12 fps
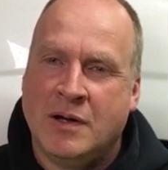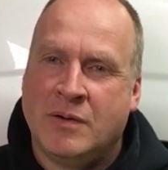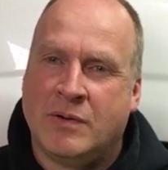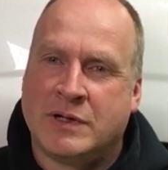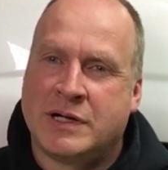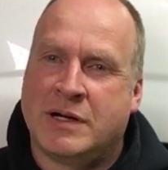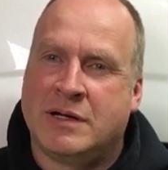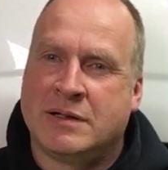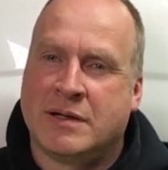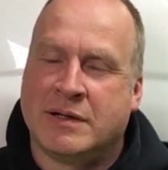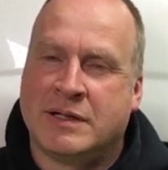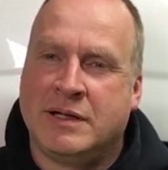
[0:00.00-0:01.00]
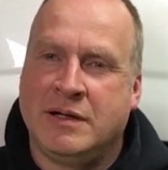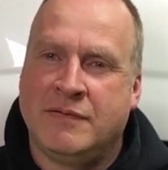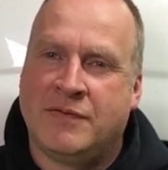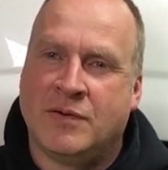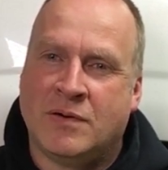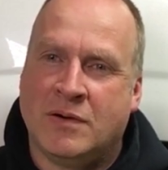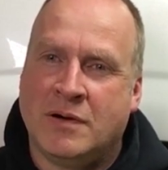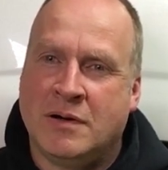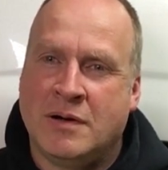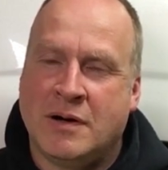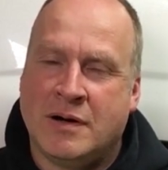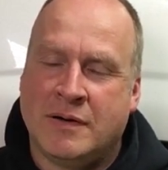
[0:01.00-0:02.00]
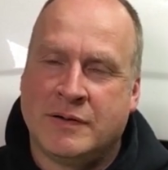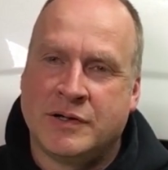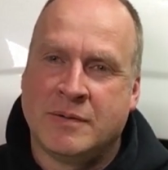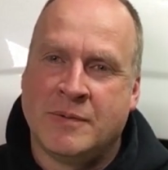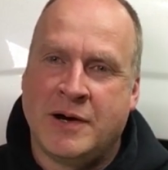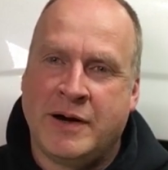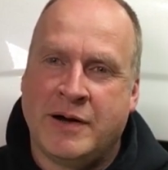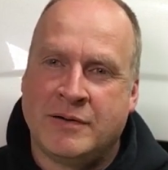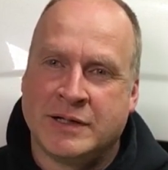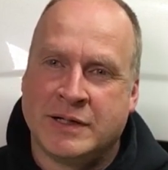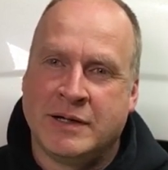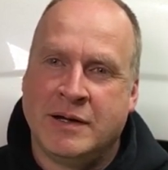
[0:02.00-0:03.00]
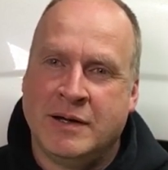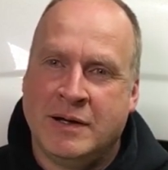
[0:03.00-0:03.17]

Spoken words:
which has the T4 turbine housing.